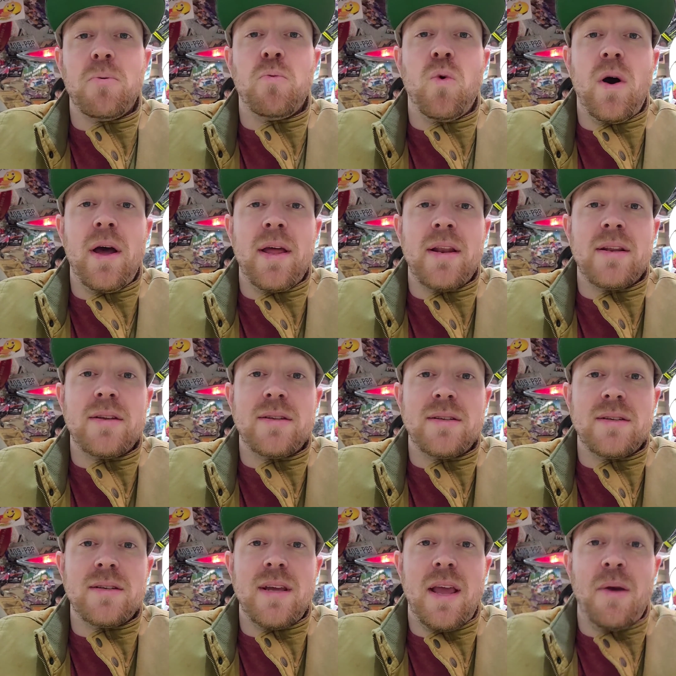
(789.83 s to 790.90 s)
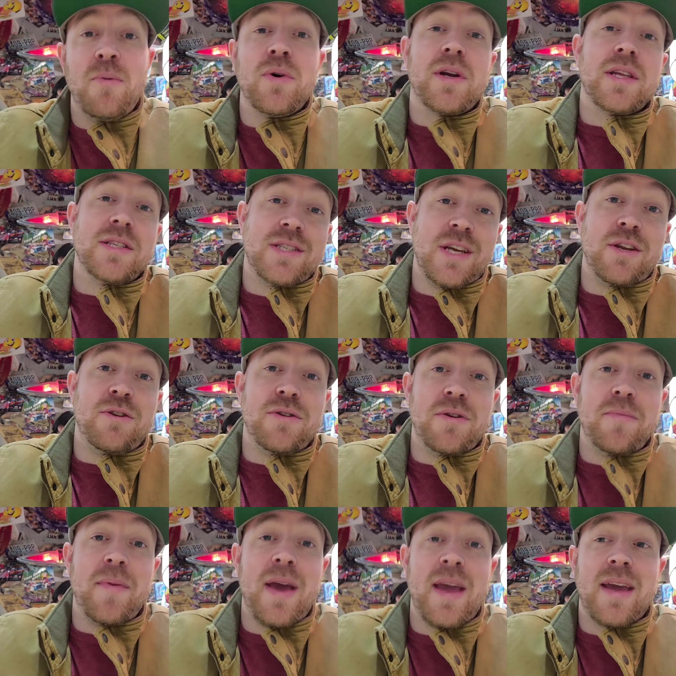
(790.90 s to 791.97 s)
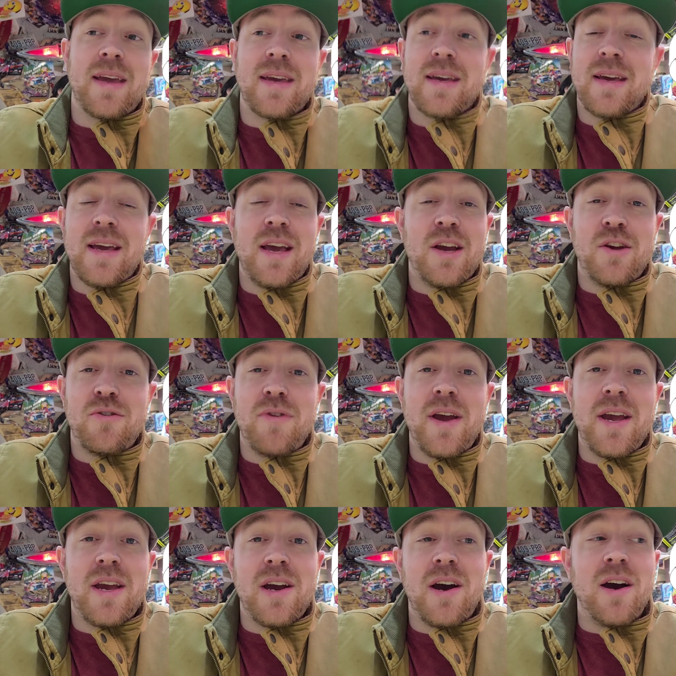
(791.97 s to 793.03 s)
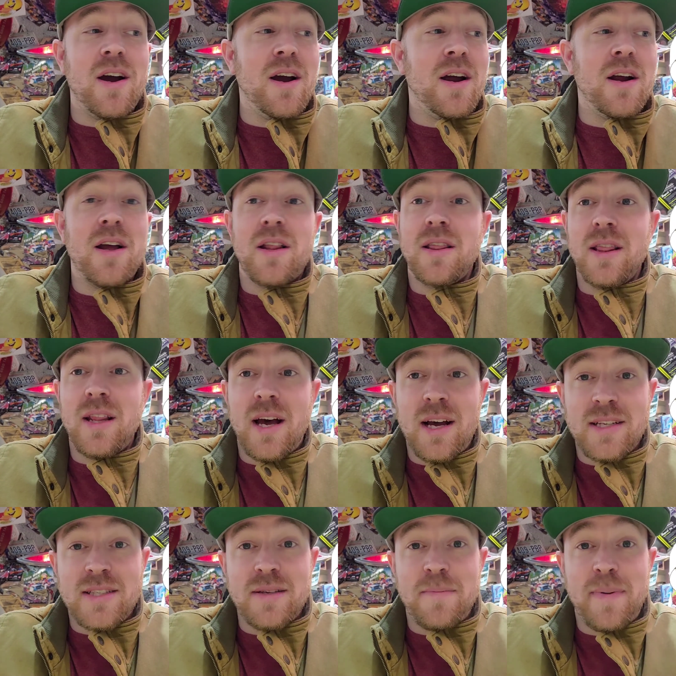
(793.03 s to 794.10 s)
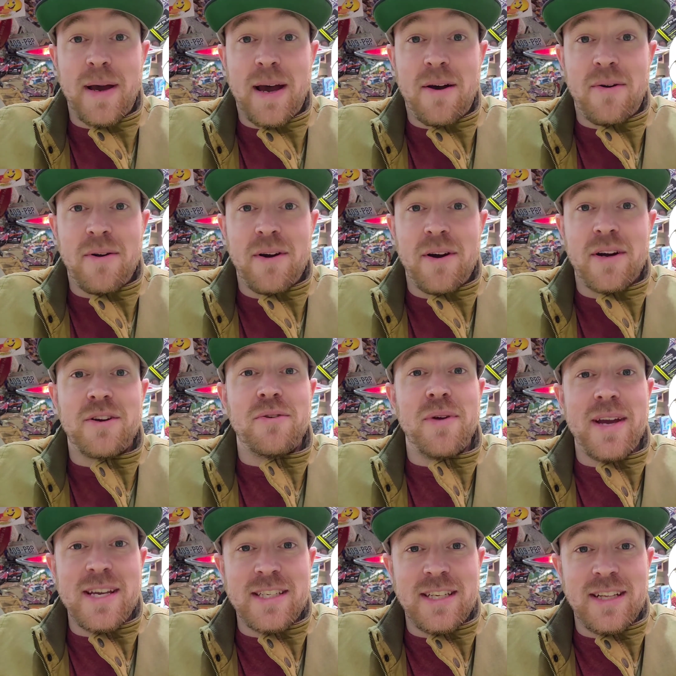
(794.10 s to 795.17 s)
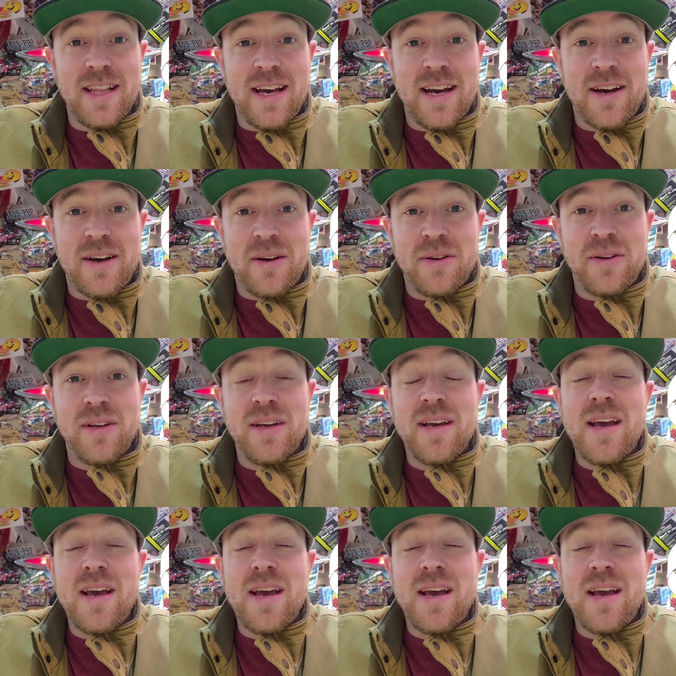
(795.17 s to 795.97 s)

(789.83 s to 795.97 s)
what it will continue to make. Great car, lots of power, crazy loud.